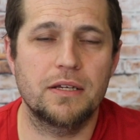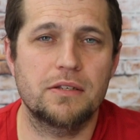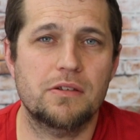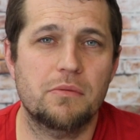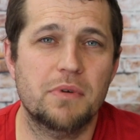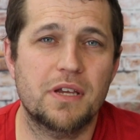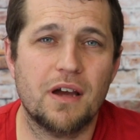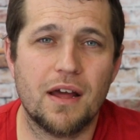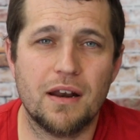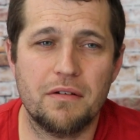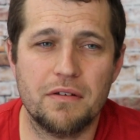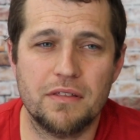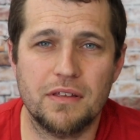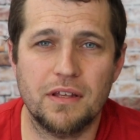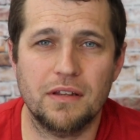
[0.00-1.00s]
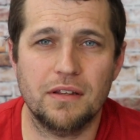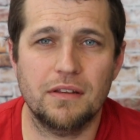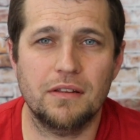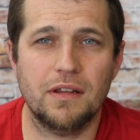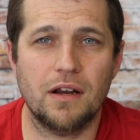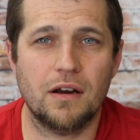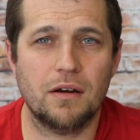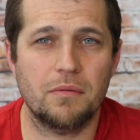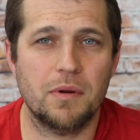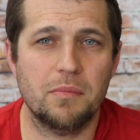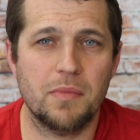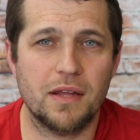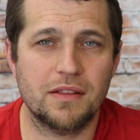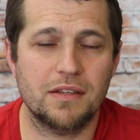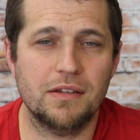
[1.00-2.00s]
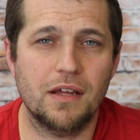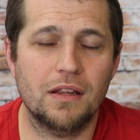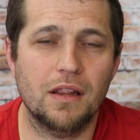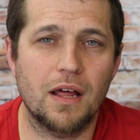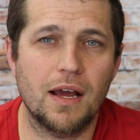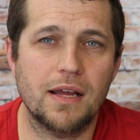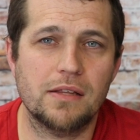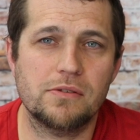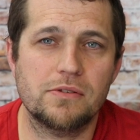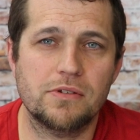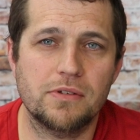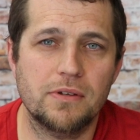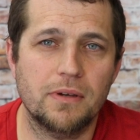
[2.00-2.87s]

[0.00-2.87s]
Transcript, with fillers: So we got everything there. we met the deadlines.